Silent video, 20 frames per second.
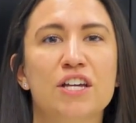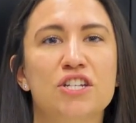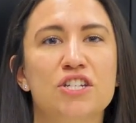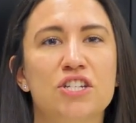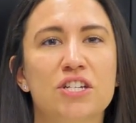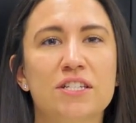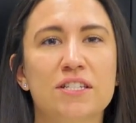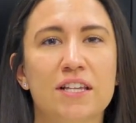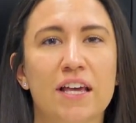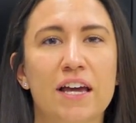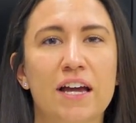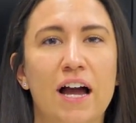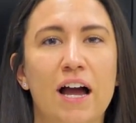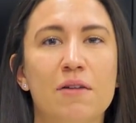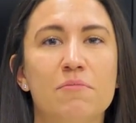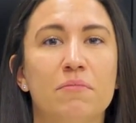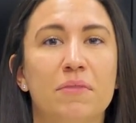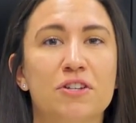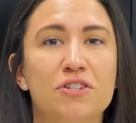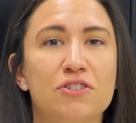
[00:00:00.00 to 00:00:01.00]
Just like
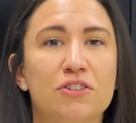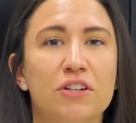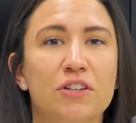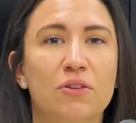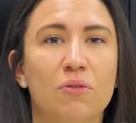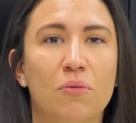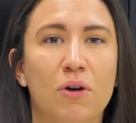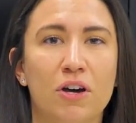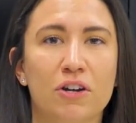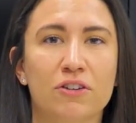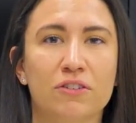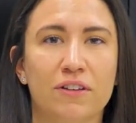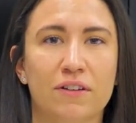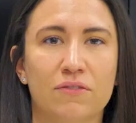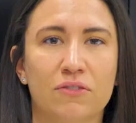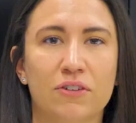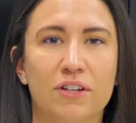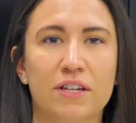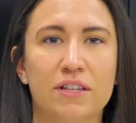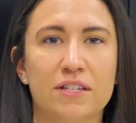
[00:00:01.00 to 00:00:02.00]
I'm measuring the water
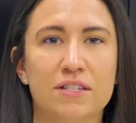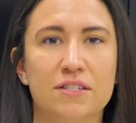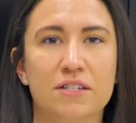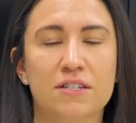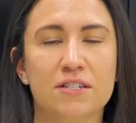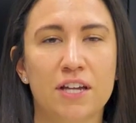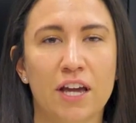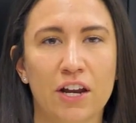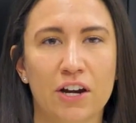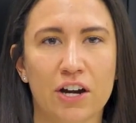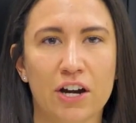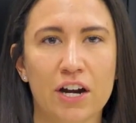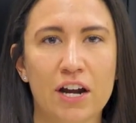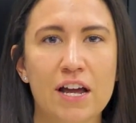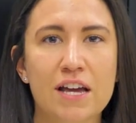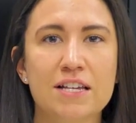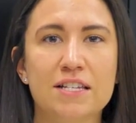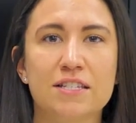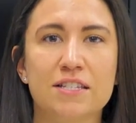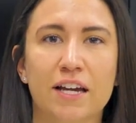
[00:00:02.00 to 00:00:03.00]
level in this container,
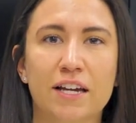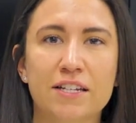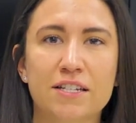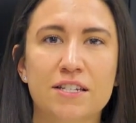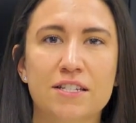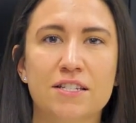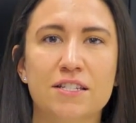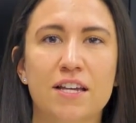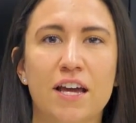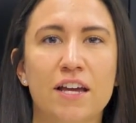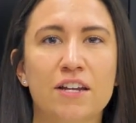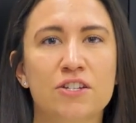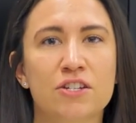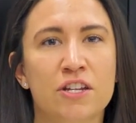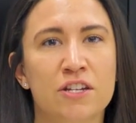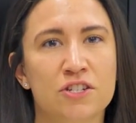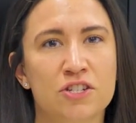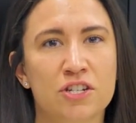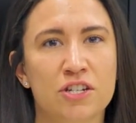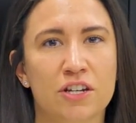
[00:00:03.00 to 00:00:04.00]
scientists and
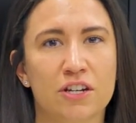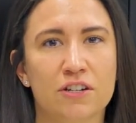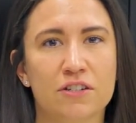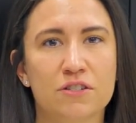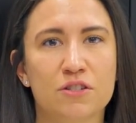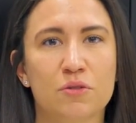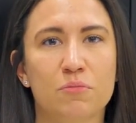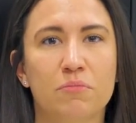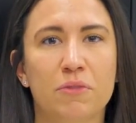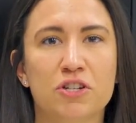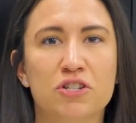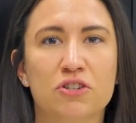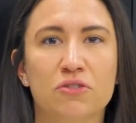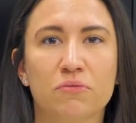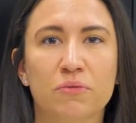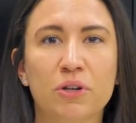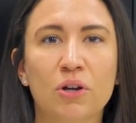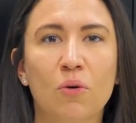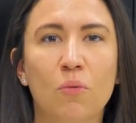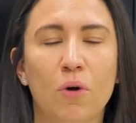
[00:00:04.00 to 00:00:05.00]
engineers measure
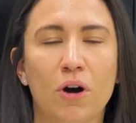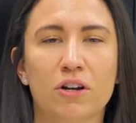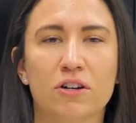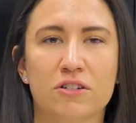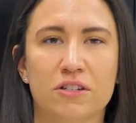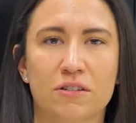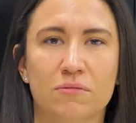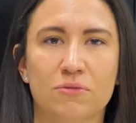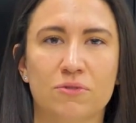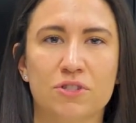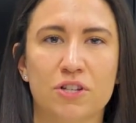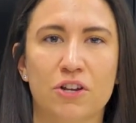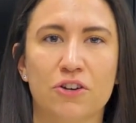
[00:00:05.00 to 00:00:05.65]
real water tables